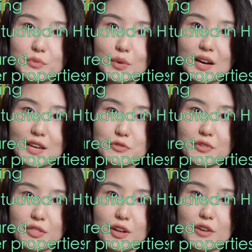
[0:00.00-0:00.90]

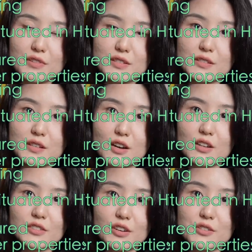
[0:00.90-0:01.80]
100,000 Hong
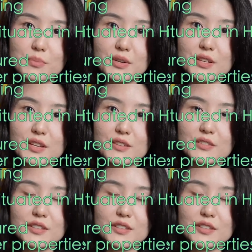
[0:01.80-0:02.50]
Kong dollars per year.